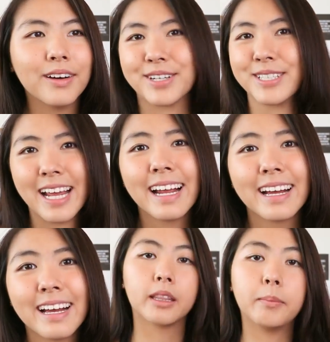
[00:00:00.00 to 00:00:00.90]
of your
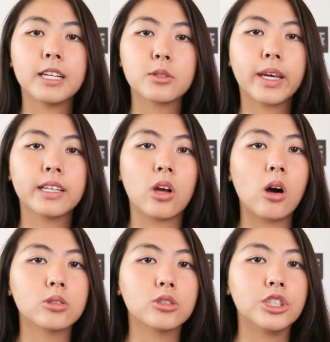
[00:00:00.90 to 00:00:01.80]
day. The best way is
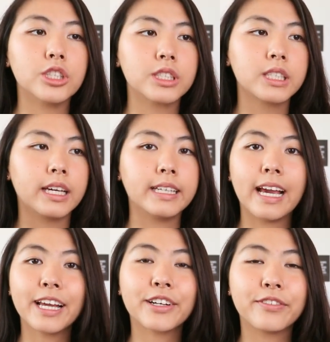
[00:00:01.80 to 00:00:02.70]
also to just
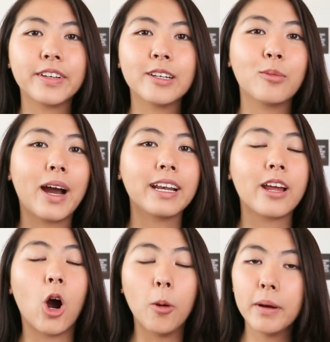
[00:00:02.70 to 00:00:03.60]
get your feet
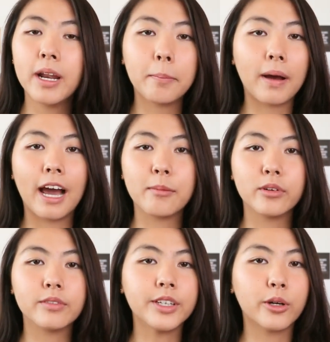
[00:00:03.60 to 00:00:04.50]
wet, open up
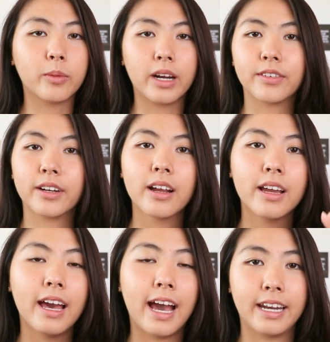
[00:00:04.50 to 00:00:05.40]
iMovie or whatever
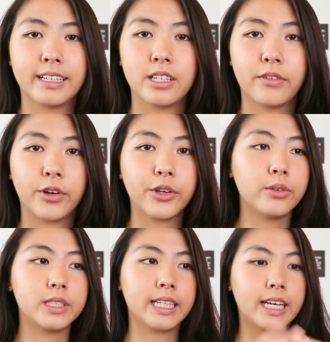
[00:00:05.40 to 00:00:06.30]
editing software you're
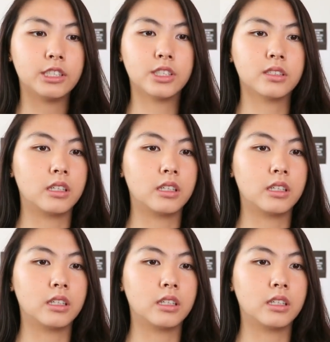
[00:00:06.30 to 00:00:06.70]
using, and just